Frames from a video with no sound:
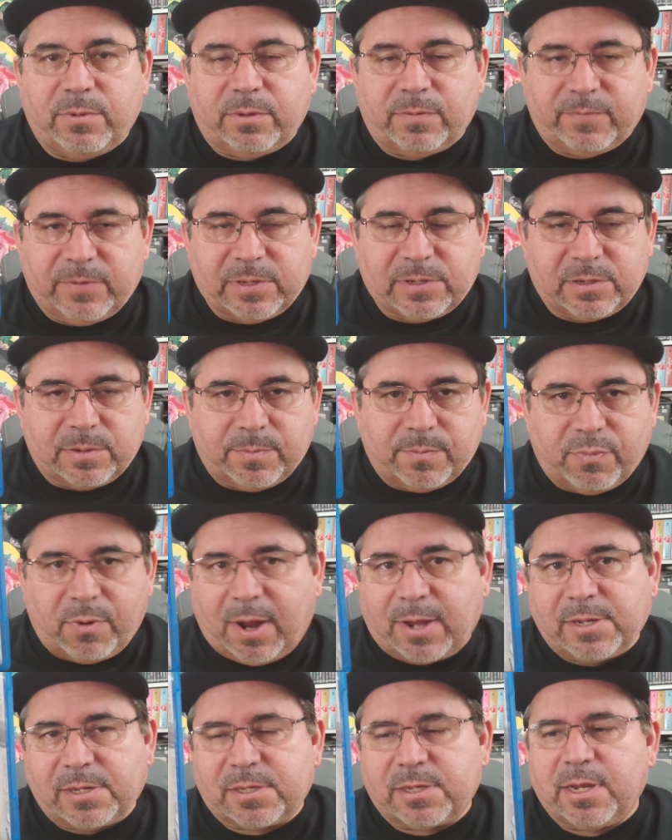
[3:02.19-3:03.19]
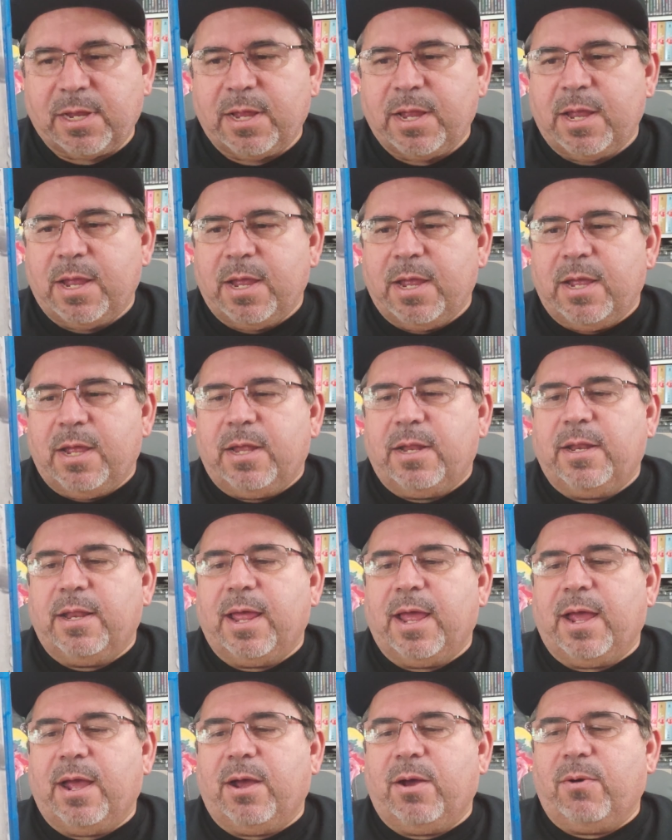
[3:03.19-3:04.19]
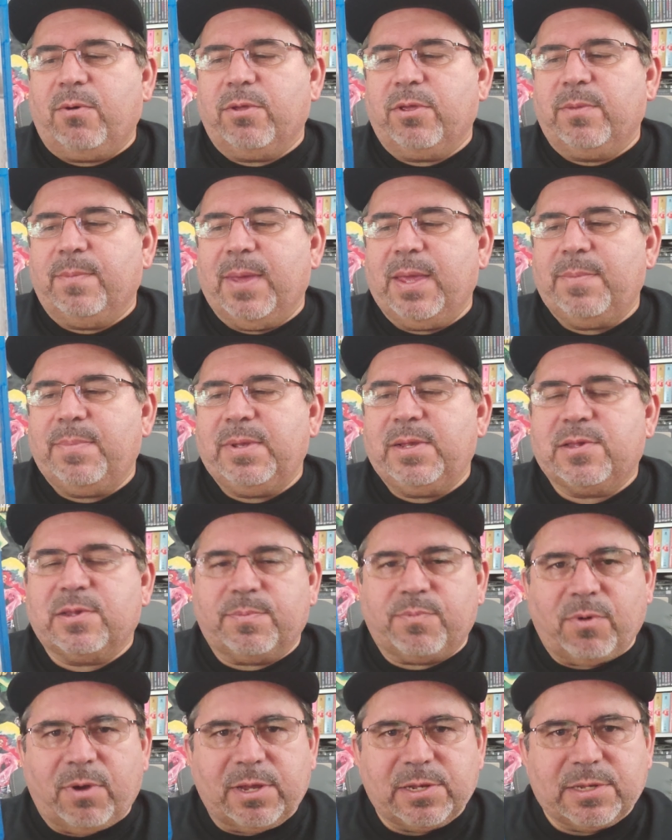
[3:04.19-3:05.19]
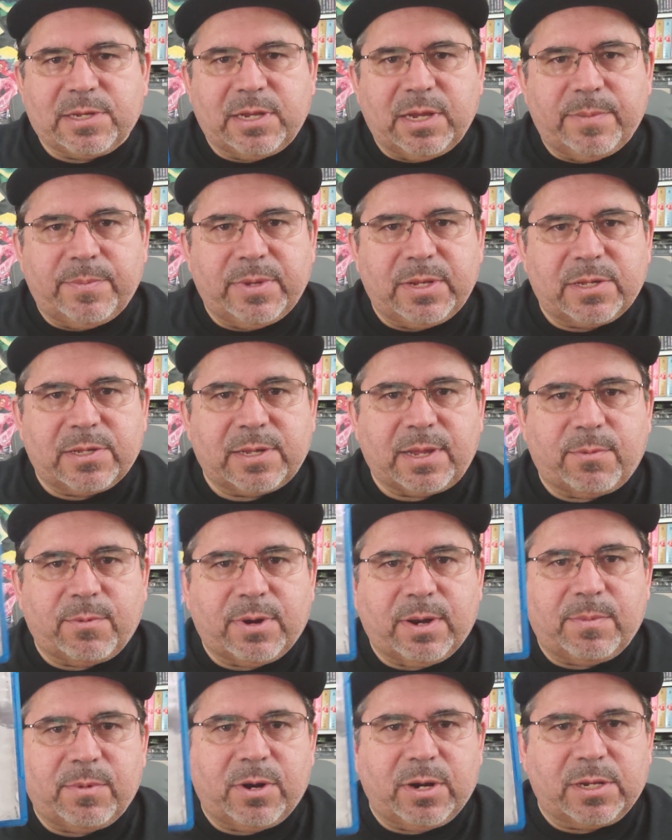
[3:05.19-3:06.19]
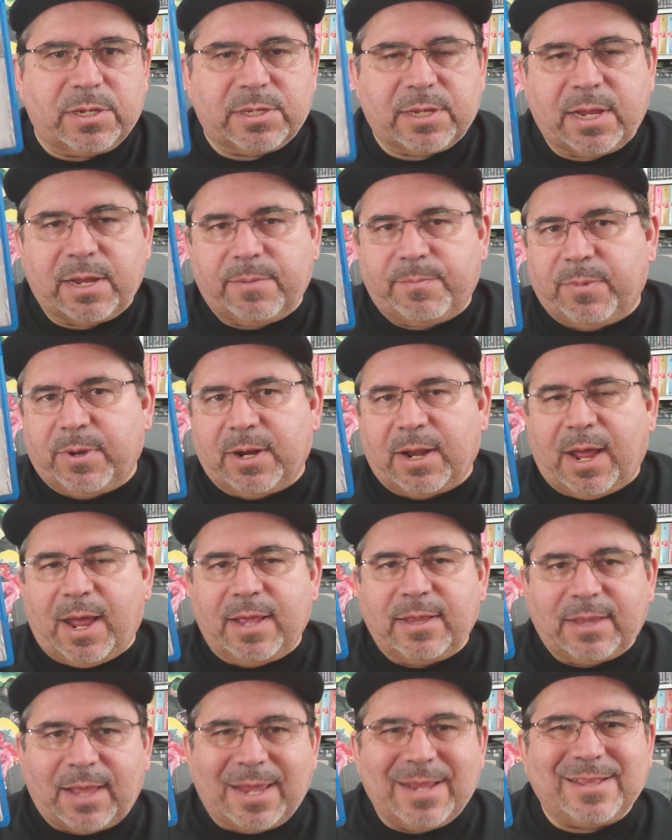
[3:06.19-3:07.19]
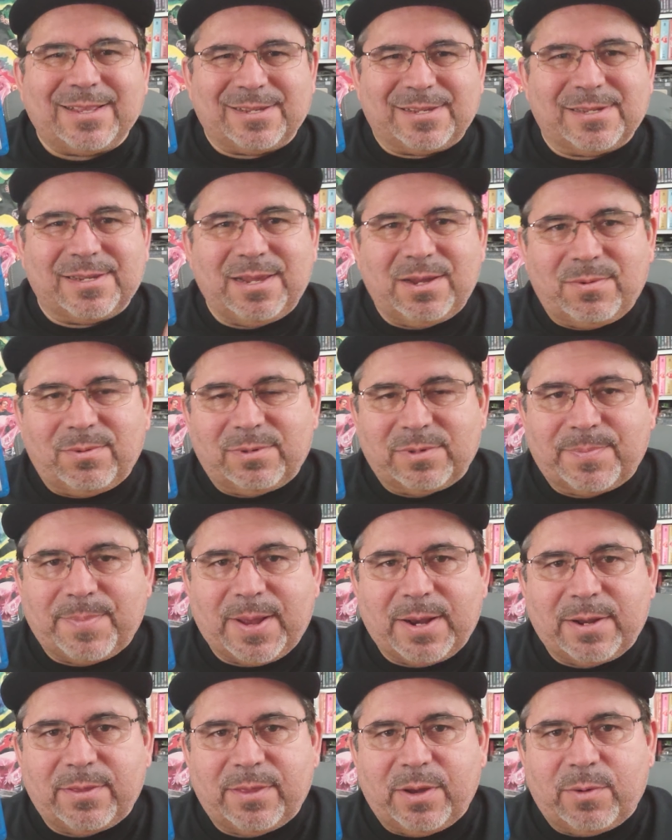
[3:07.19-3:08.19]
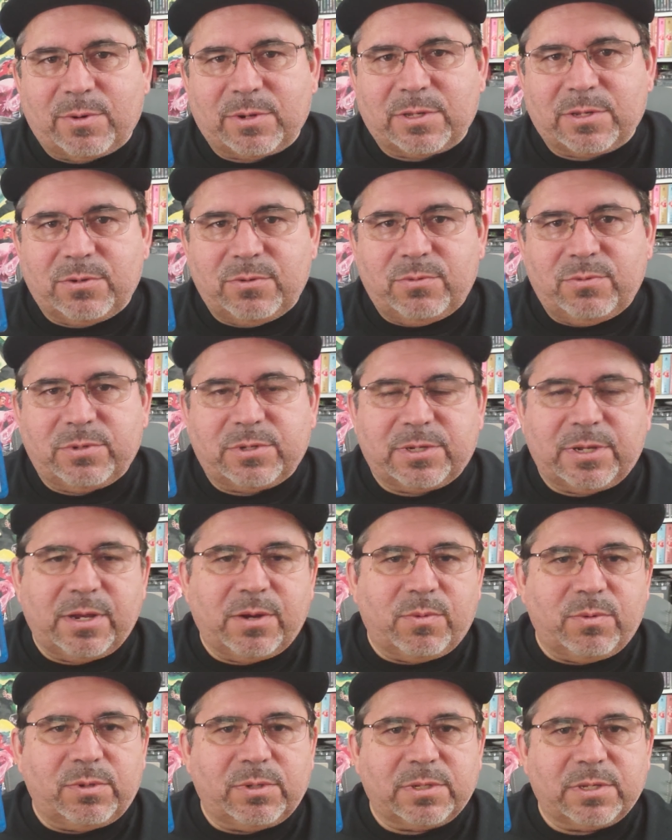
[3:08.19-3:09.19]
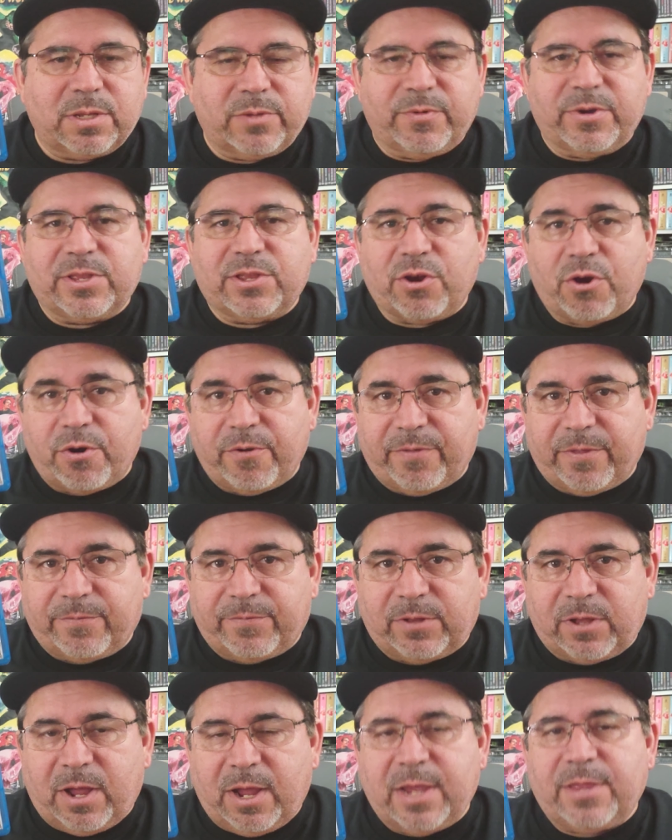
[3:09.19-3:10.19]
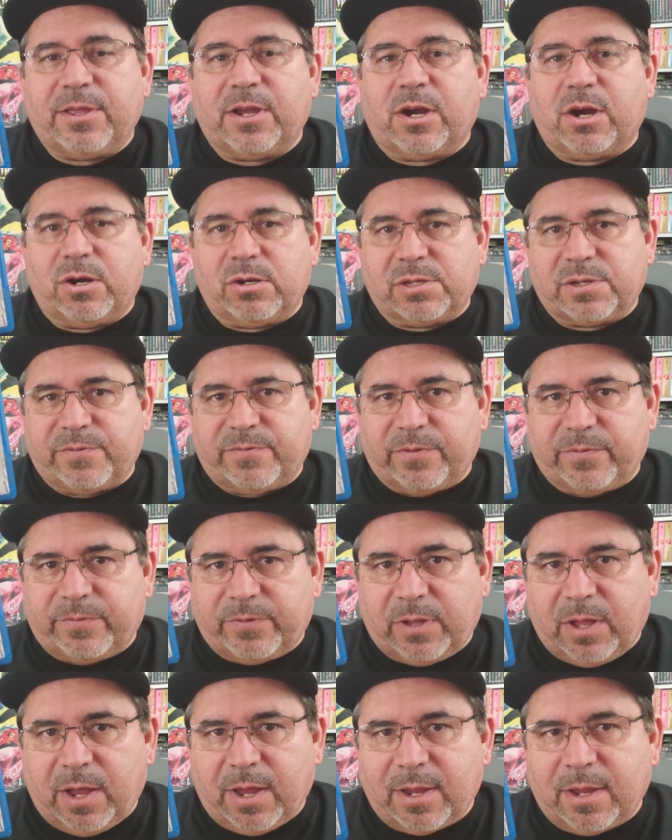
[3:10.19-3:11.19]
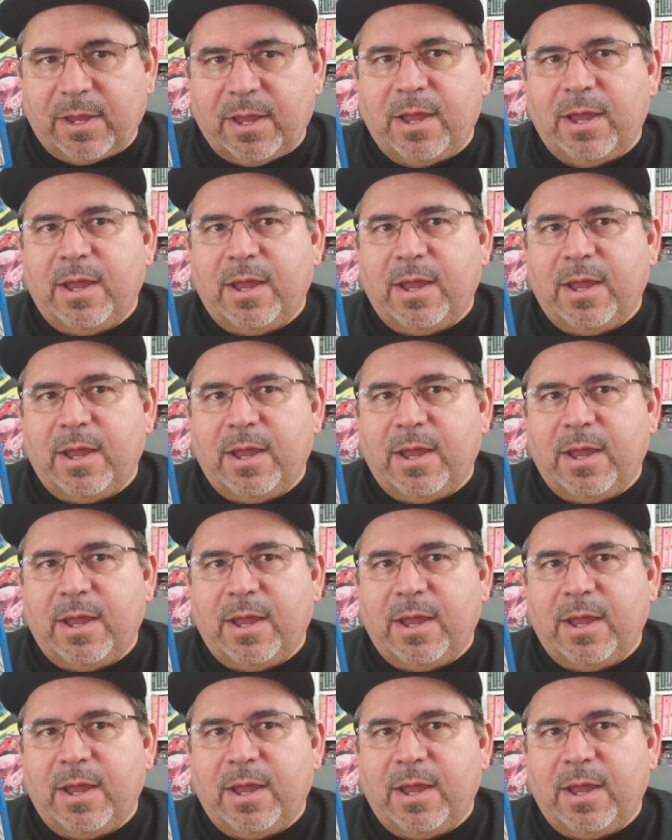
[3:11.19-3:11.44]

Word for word: with Vincent Price. Now, you may be surprised to hear me say what I'm going to say, but I like the sequels better. There were two sequels, The Return of the Fly and The Curse of the Fly.